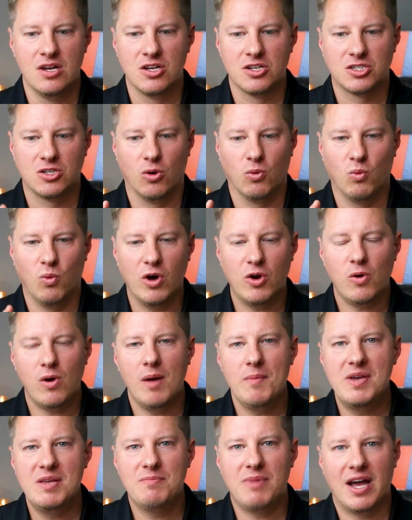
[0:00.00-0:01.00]
So what do
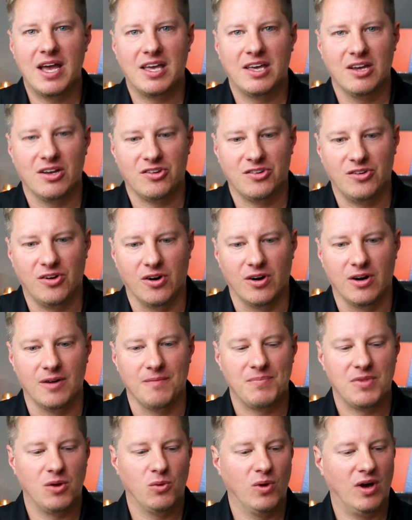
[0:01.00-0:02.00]
I mean by a Kickstarter?
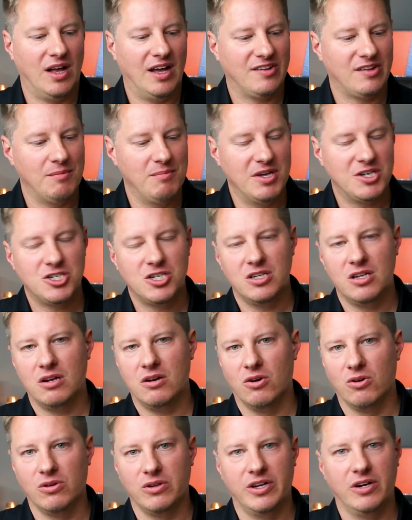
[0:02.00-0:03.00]
Well, as I mentioned
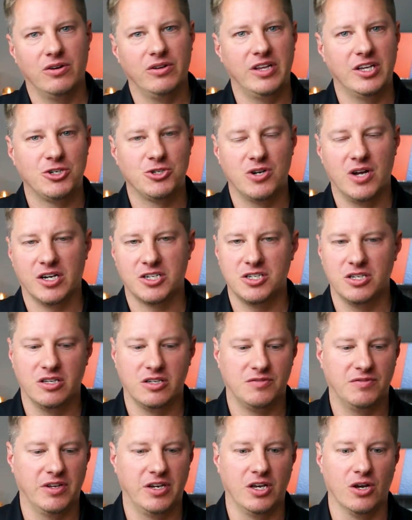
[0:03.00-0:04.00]
earlier in the introduction of
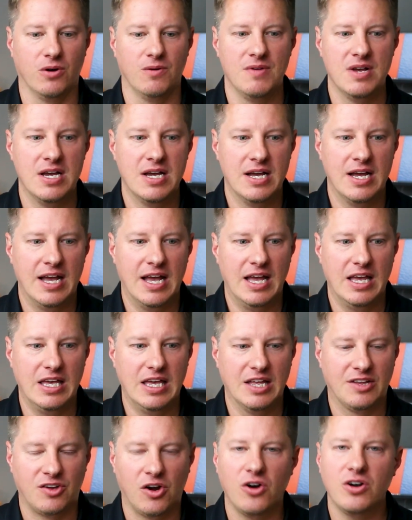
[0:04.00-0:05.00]
this video,
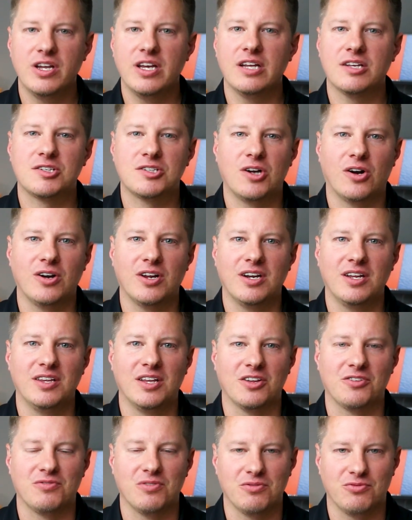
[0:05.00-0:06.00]
it's hard to get started in
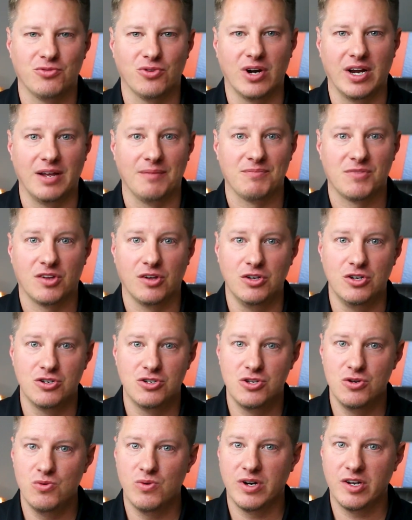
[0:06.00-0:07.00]
this for free, so you
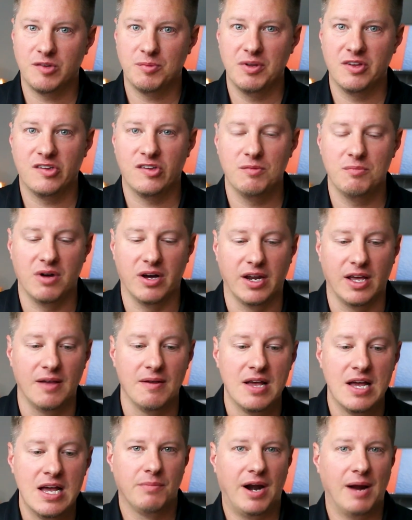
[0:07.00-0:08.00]
do want to spend some money.
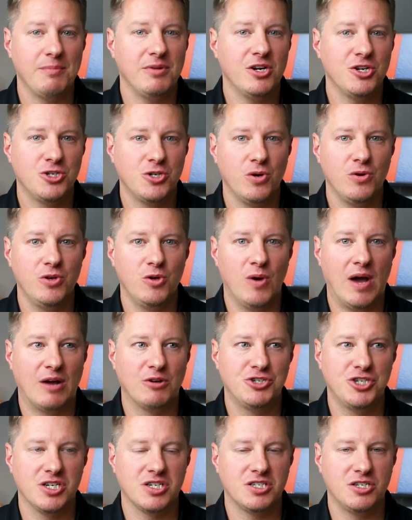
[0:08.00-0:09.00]
But I'm going to show you how
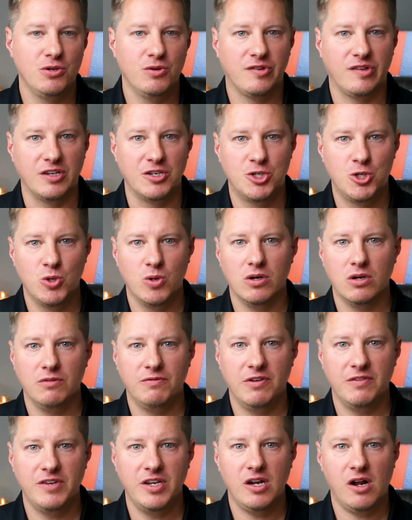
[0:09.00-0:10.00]
just using
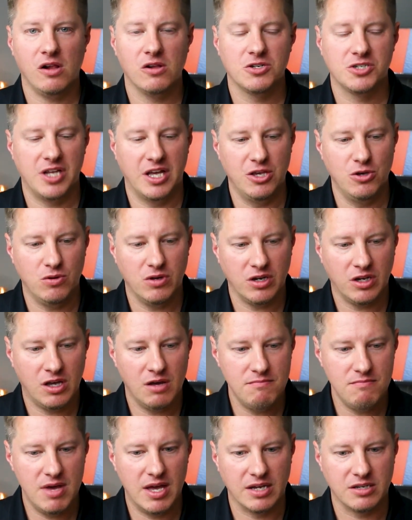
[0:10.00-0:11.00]
$250 that you can
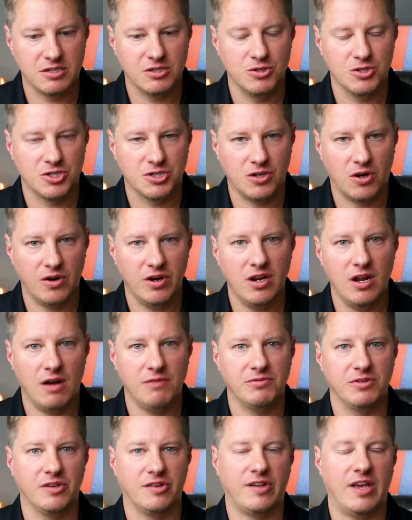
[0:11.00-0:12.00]
commit to starting
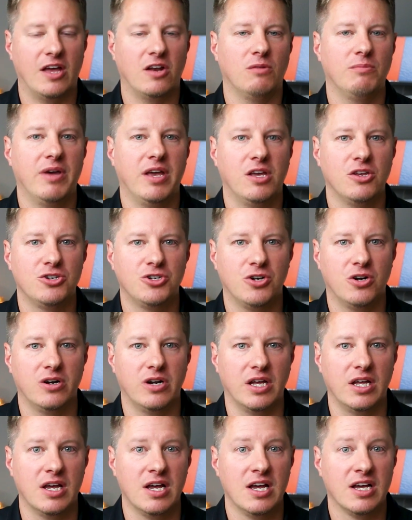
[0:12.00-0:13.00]
off with this candle making
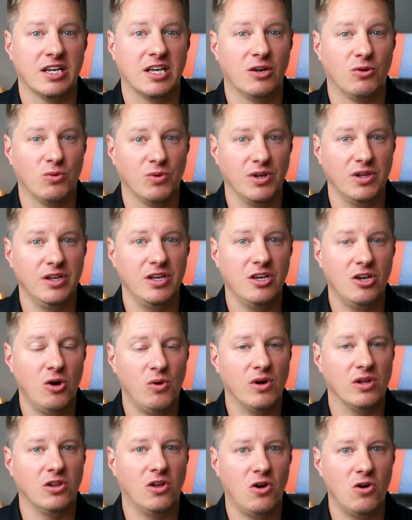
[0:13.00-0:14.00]
journey can really
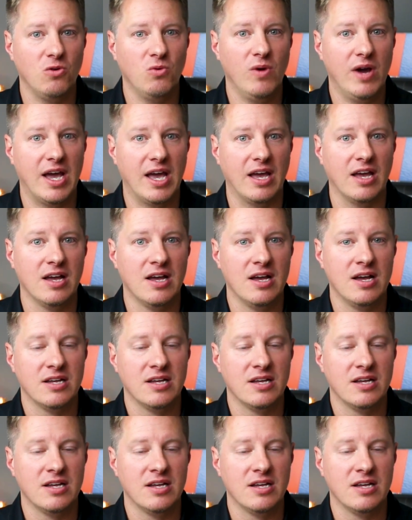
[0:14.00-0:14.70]
go a long way